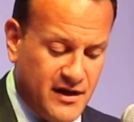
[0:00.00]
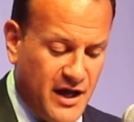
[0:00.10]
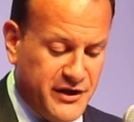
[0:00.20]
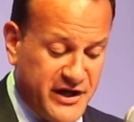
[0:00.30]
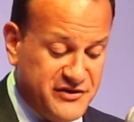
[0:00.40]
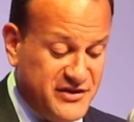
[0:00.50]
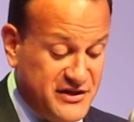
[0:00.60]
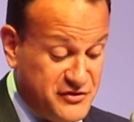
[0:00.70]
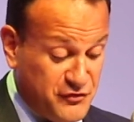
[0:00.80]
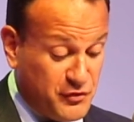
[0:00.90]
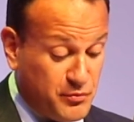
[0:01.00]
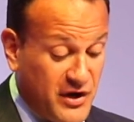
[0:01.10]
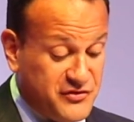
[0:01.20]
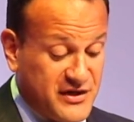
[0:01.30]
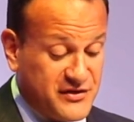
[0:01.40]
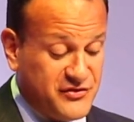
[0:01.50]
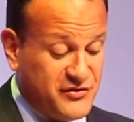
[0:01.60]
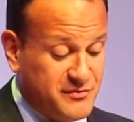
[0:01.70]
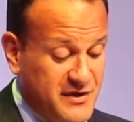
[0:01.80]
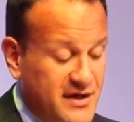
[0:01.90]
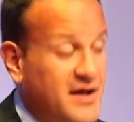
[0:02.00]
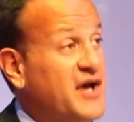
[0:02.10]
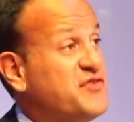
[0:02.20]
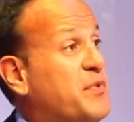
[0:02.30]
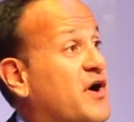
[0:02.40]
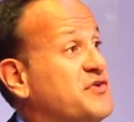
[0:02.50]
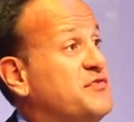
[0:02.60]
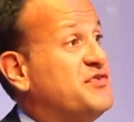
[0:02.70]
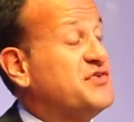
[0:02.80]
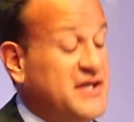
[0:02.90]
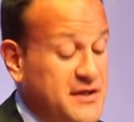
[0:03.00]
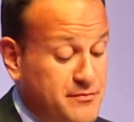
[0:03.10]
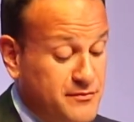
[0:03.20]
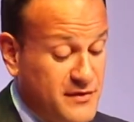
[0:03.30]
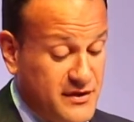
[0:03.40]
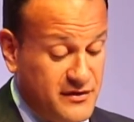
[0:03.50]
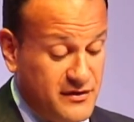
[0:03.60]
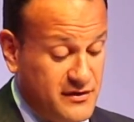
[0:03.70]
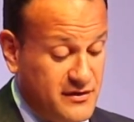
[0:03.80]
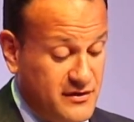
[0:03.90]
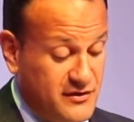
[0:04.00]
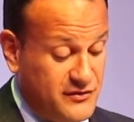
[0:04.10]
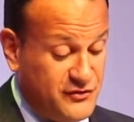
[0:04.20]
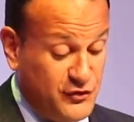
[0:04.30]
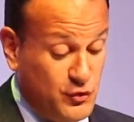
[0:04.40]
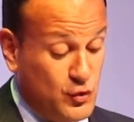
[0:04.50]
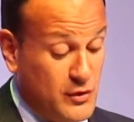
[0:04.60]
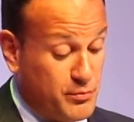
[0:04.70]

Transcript: on 19 different projects as part of a scheme to